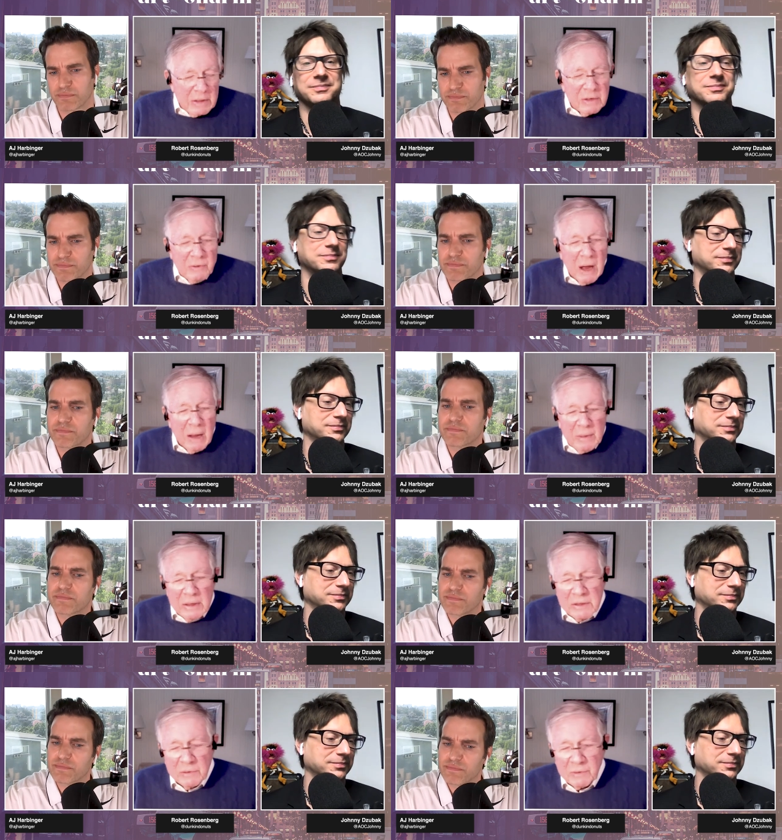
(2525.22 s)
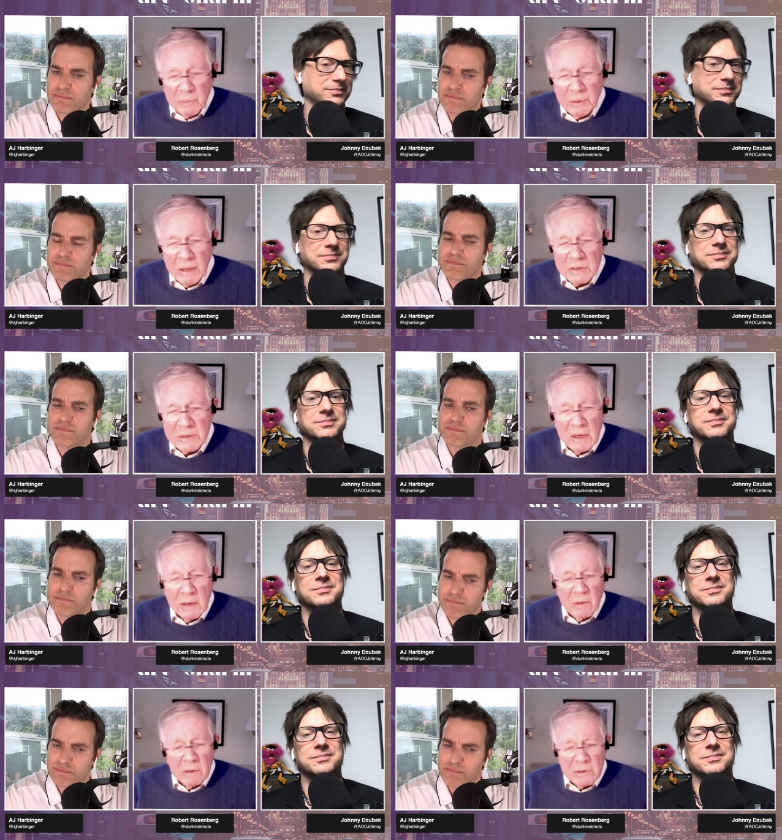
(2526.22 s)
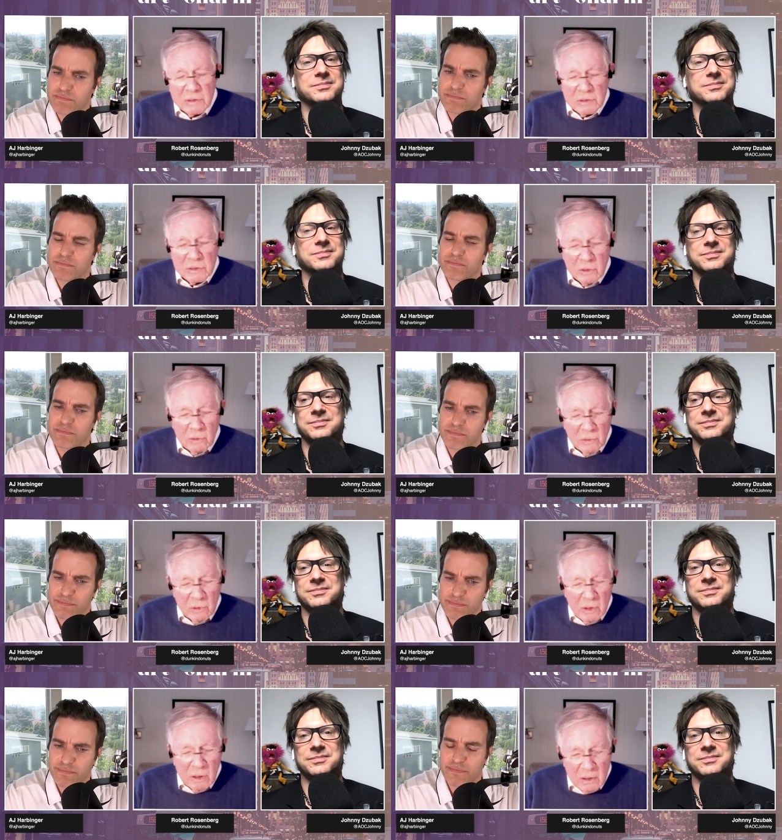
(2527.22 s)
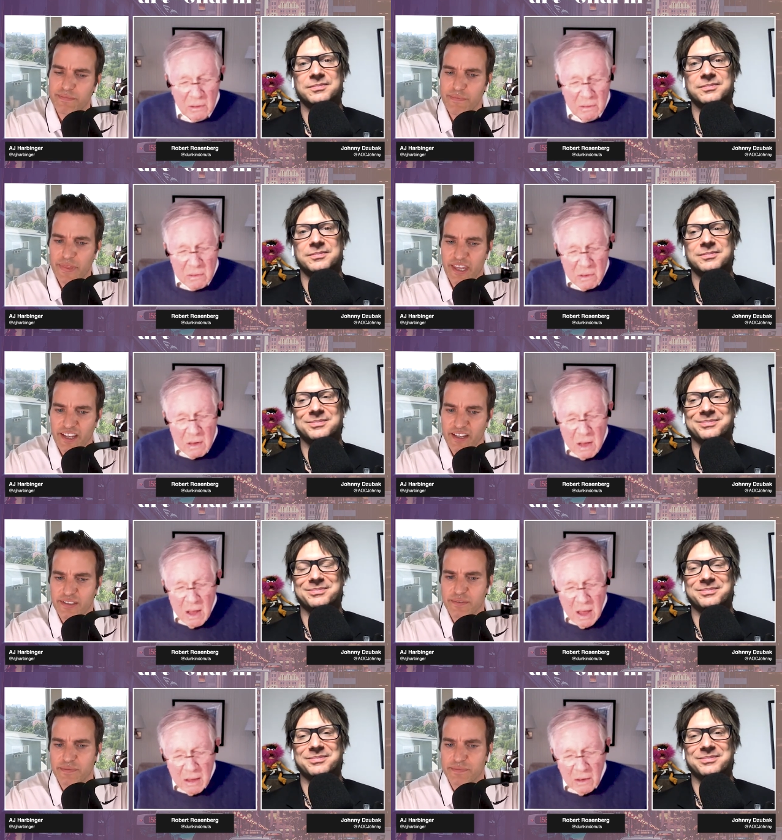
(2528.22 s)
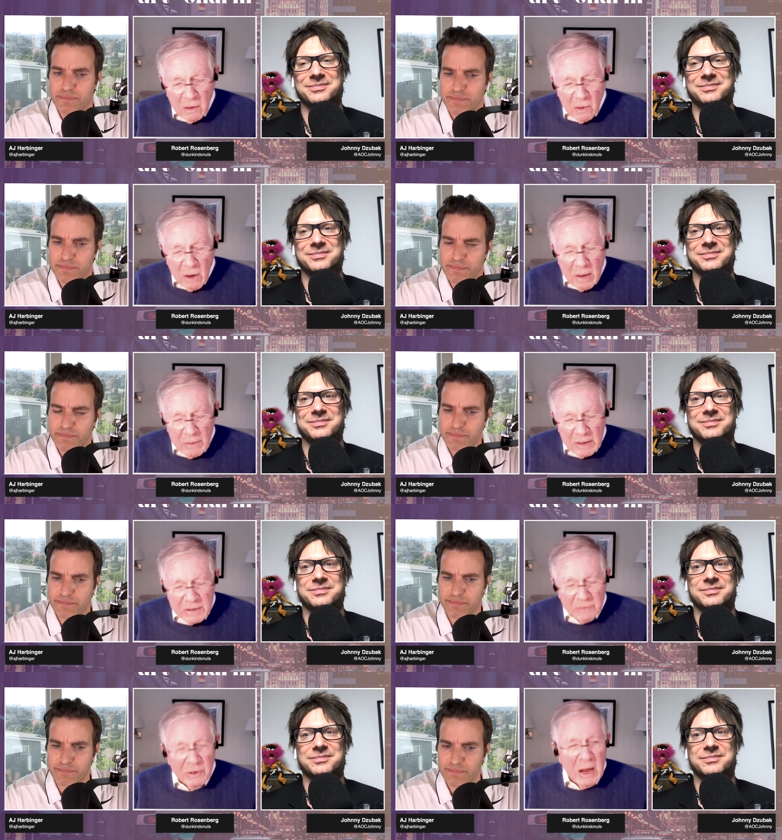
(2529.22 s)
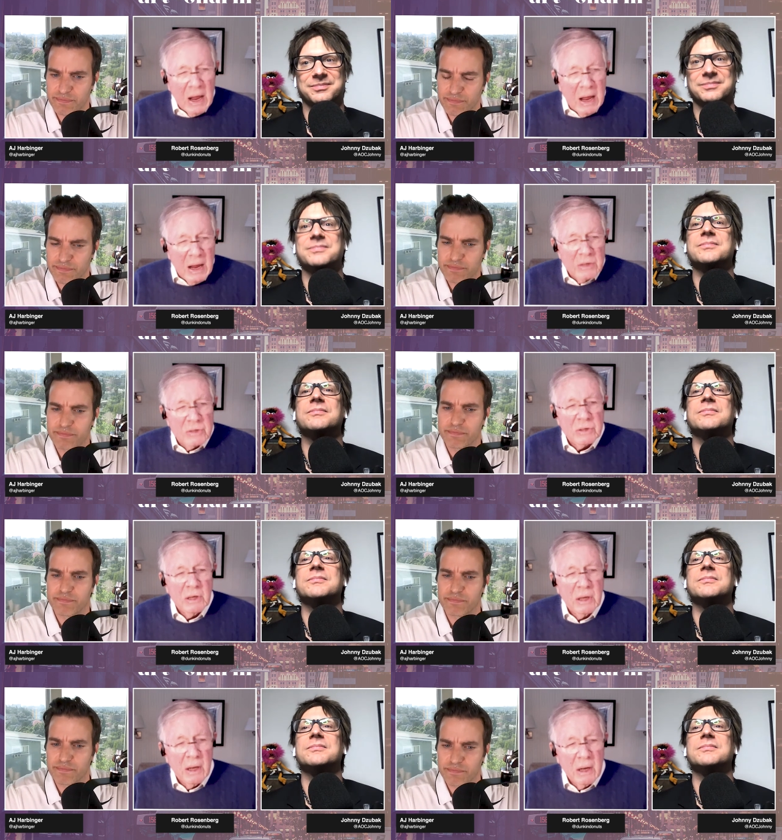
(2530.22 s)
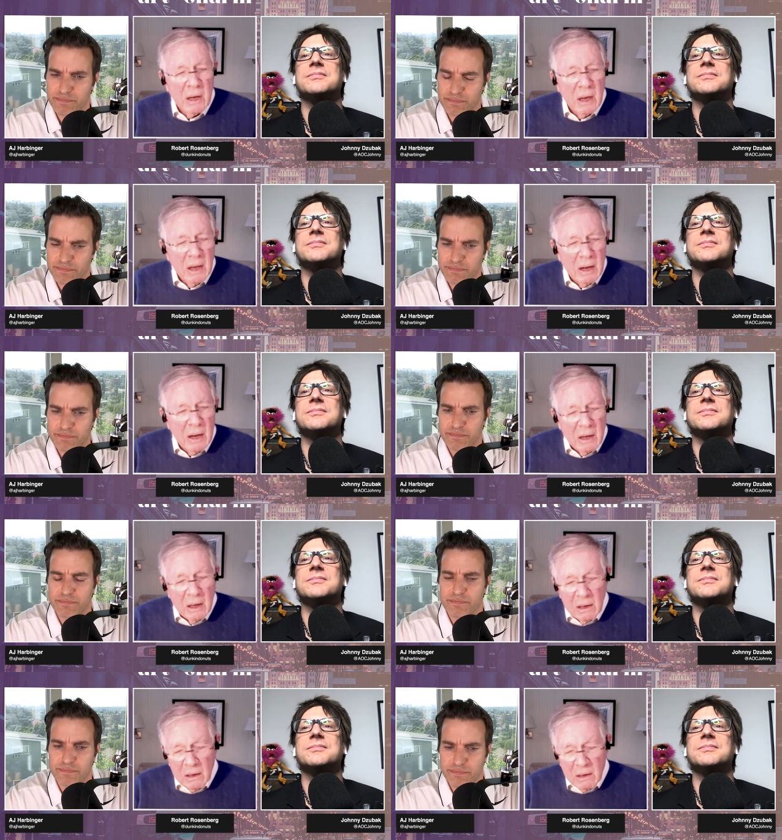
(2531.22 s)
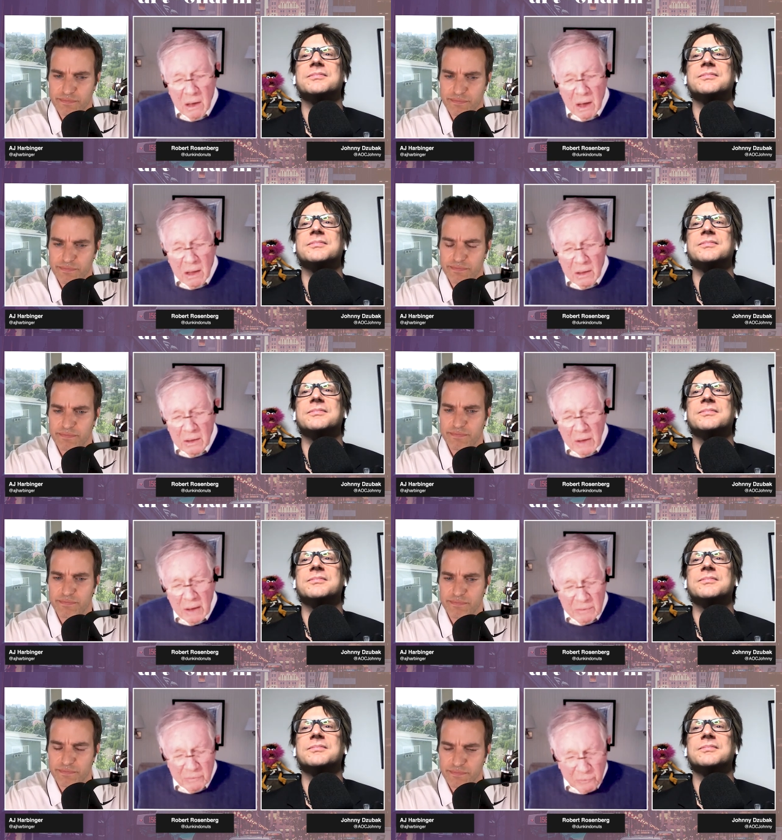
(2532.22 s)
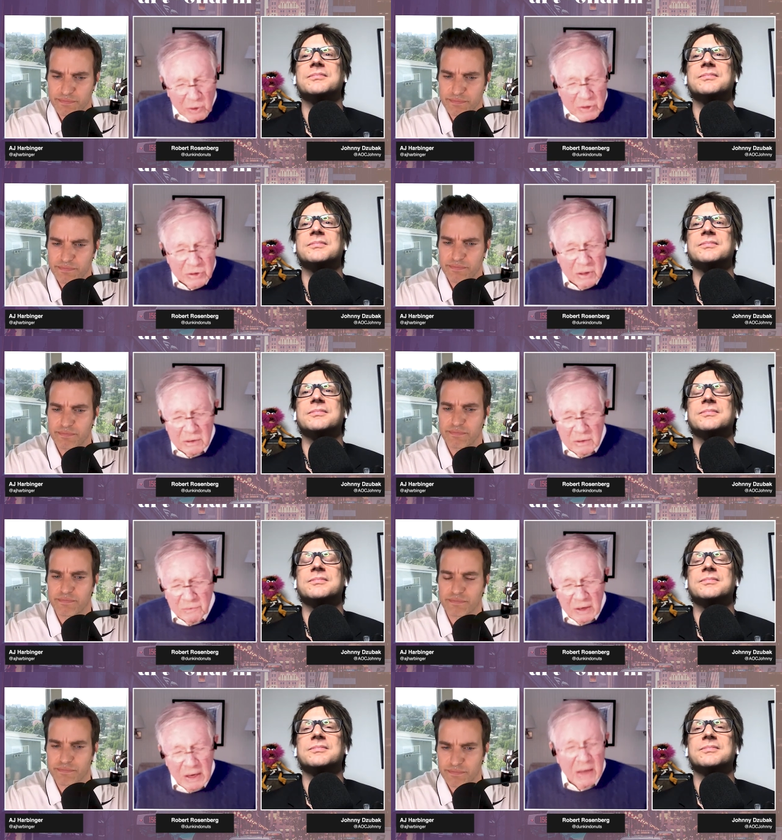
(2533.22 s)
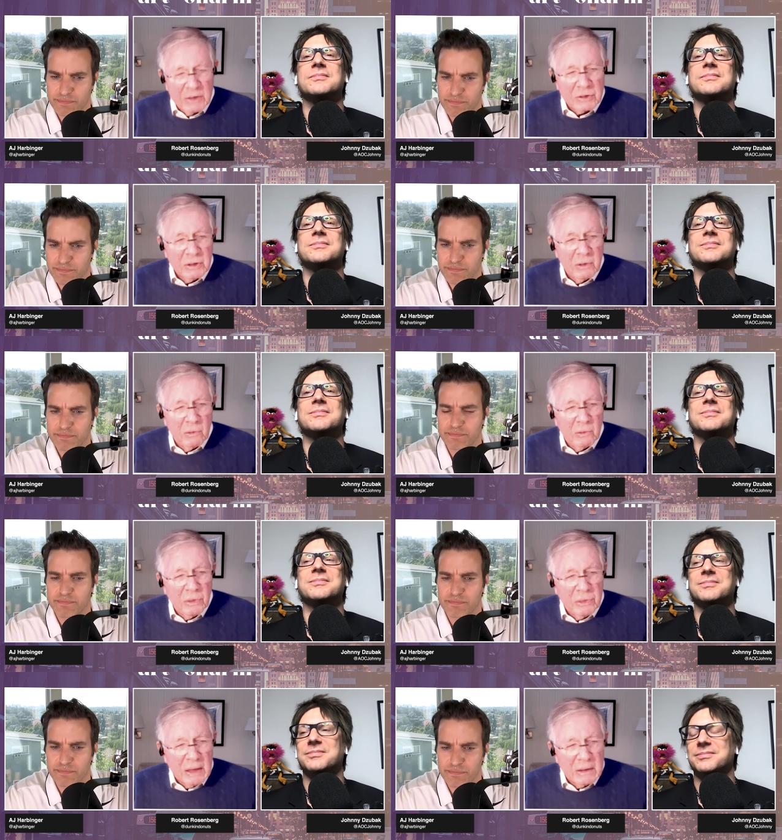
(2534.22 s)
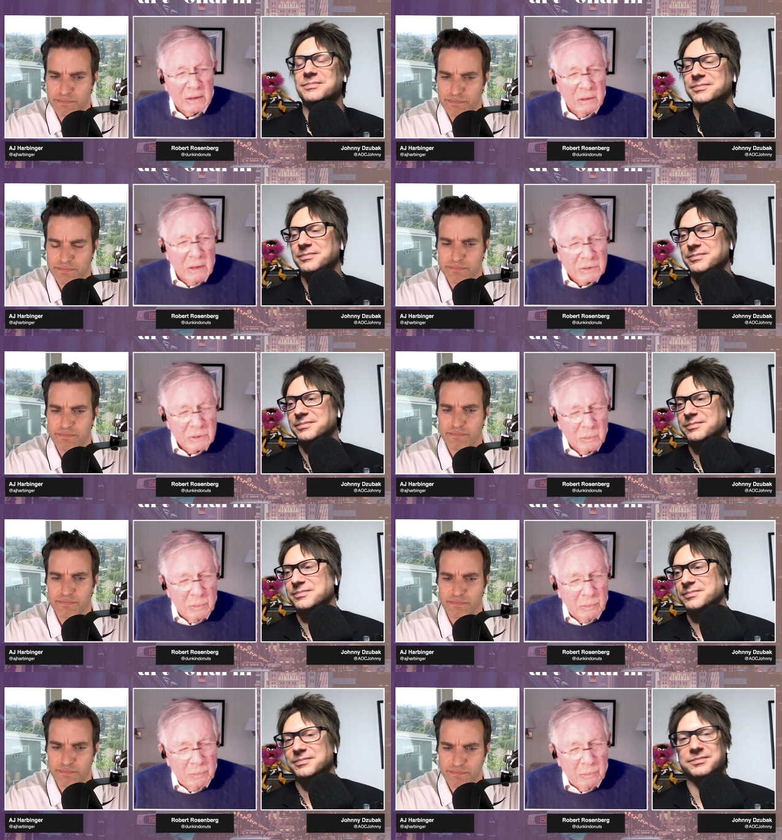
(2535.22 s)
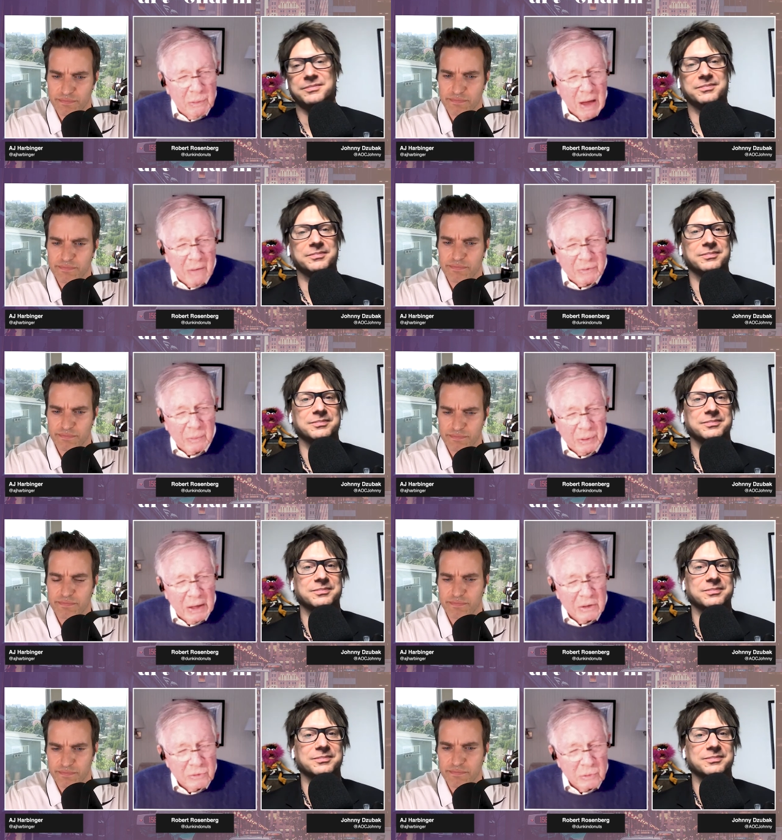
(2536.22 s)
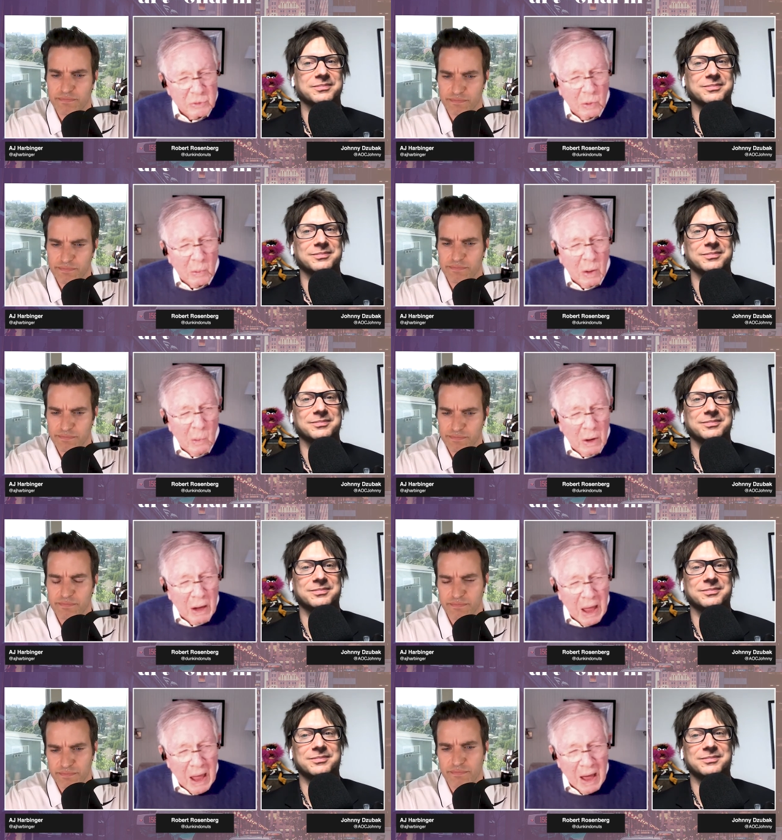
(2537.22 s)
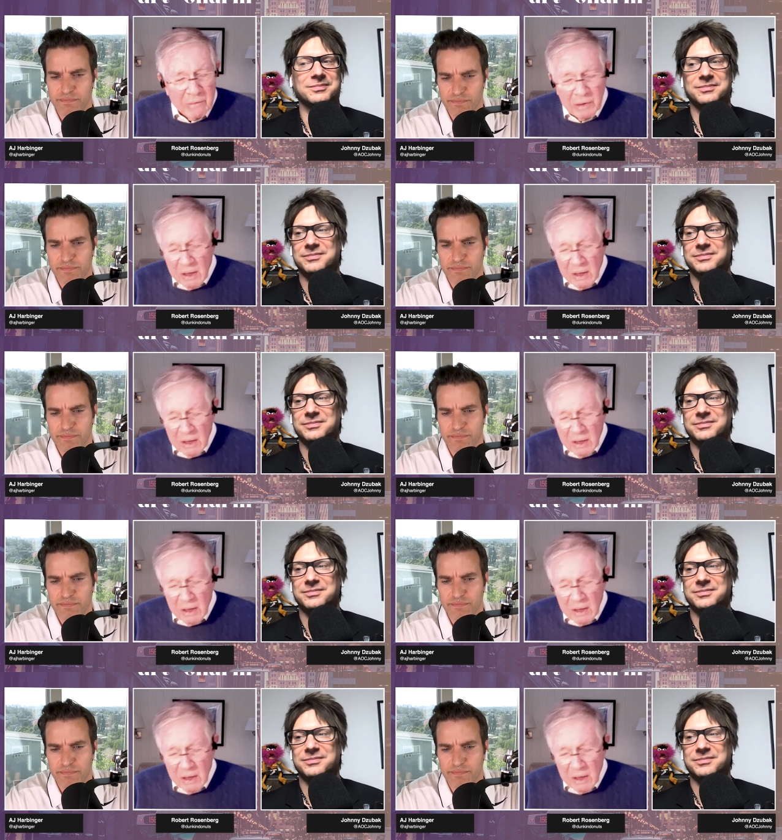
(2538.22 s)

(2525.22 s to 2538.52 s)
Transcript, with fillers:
Speaker 1: different I'm in a different place now. So uh, you know, I'm at a different age and and uh, I've been fortunate financially that doesn't have to play in terms of what do I want to have.